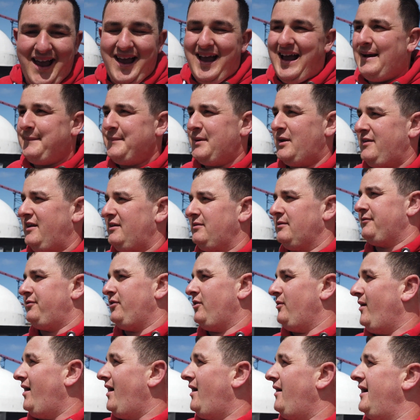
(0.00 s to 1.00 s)
I haven't been on this one
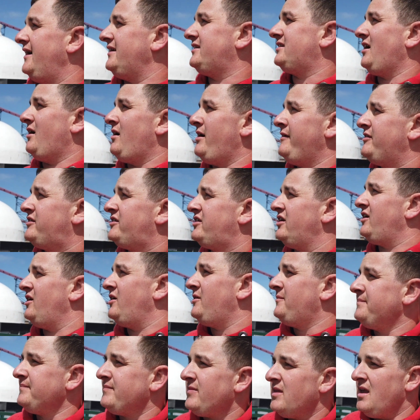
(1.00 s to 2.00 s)
for a while. Let's go over
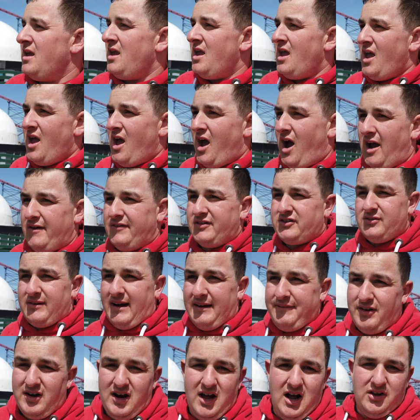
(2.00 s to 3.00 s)
to
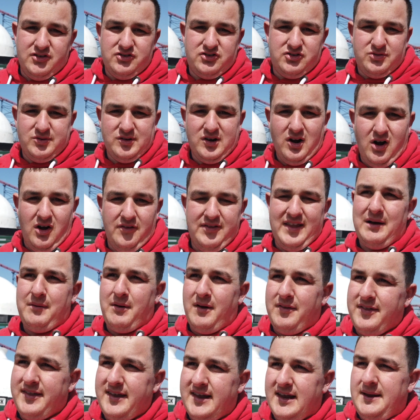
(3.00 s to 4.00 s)
Avalanche. We'll go on that
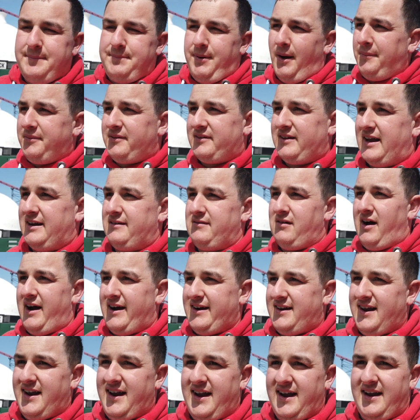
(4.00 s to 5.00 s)
one, the bobsleigh
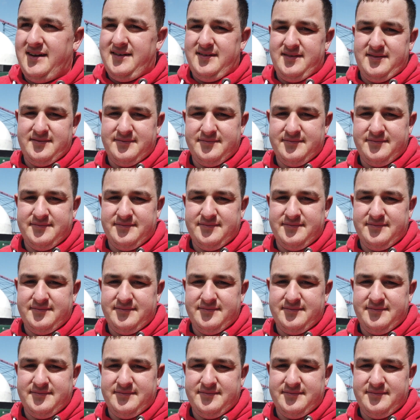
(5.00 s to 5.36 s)
ride here.